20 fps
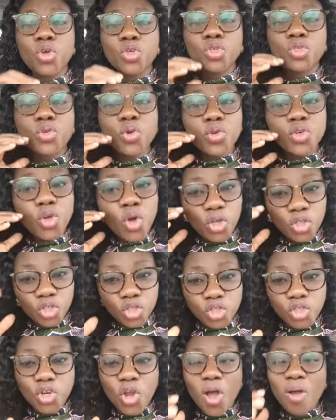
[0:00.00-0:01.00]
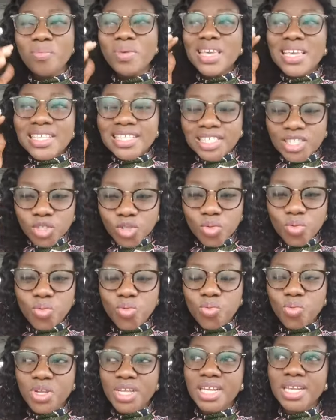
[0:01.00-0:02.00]
So your job is
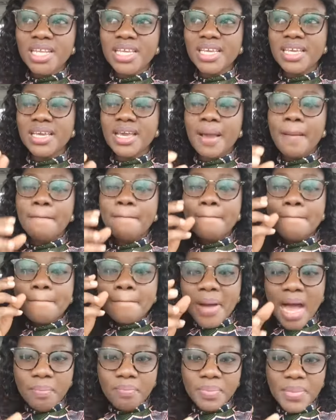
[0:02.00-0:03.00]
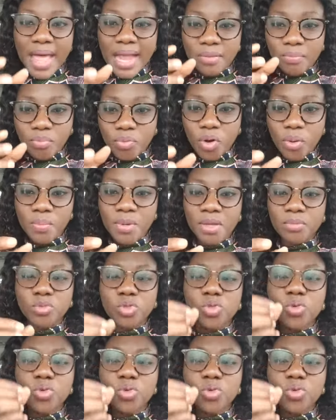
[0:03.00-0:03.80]
to really map that problem,